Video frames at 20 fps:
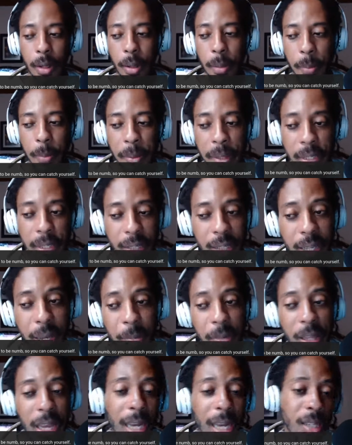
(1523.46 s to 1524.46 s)
because
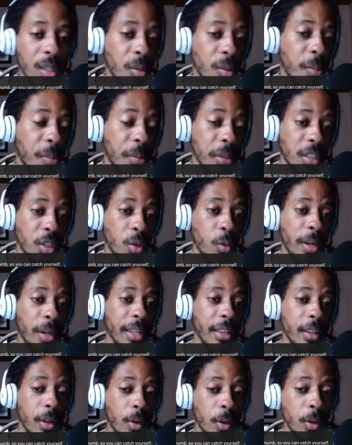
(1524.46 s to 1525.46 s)
sometimes we push
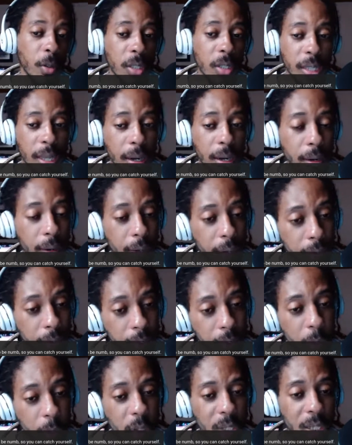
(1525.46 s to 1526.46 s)
away those that are
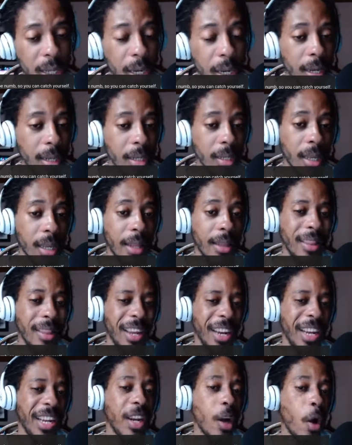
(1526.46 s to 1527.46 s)
close to us, and
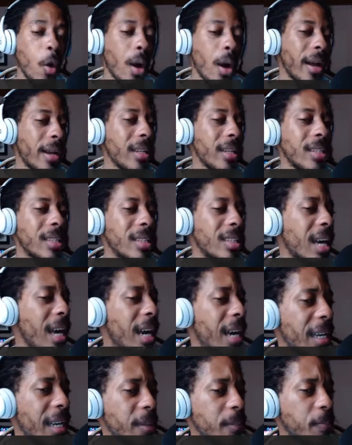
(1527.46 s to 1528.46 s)
they don't
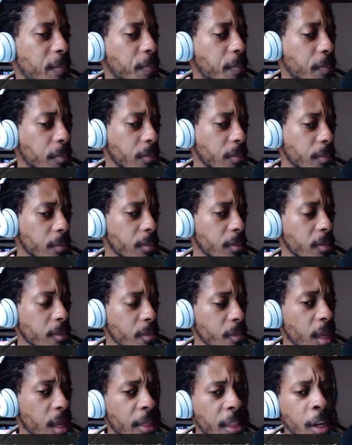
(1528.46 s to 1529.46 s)
understand
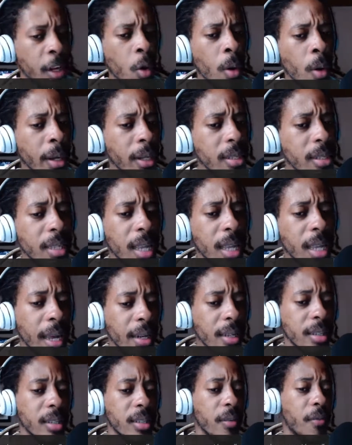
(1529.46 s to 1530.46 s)

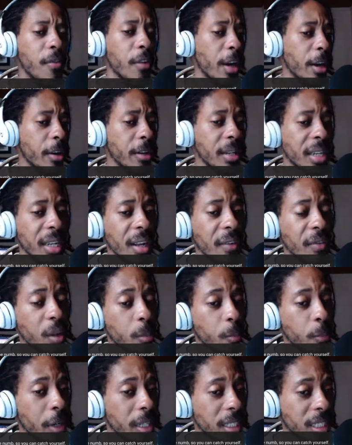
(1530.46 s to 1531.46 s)
the severity of
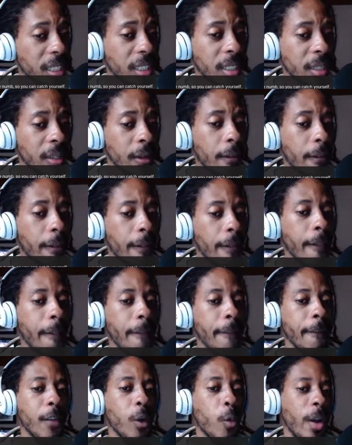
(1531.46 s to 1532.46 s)
depression,
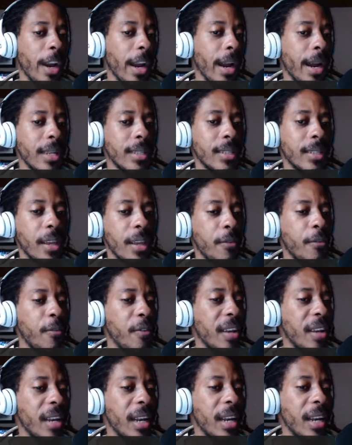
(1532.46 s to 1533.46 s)
to whereas they
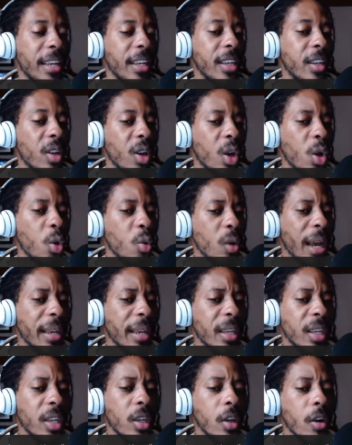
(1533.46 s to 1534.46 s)
feel like,
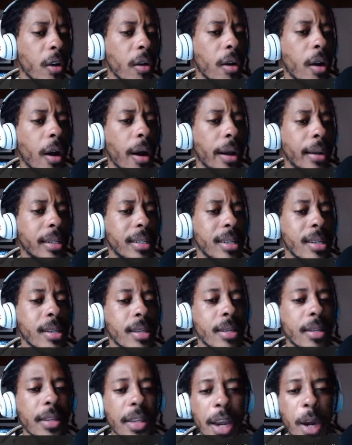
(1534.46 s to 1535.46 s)
like you're not
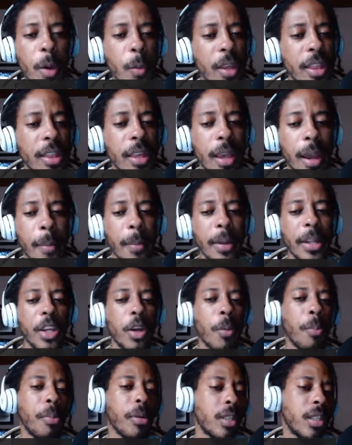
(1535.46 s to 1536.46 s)
sincere with them and
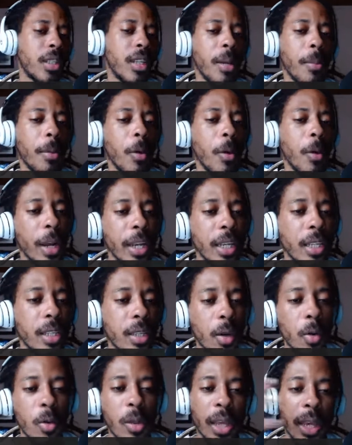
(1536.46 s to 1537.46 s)
you're pushing them away,
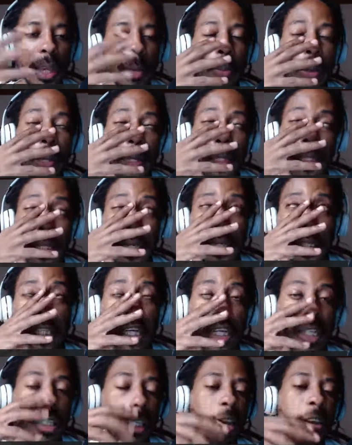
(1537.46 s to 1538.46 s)
so they basically
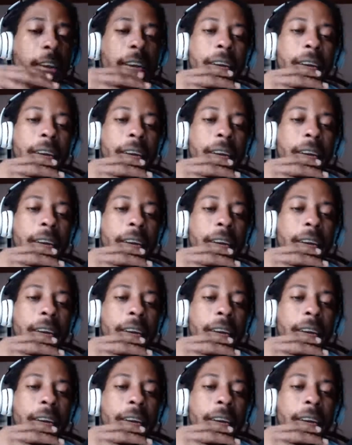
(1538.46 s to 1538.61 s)
just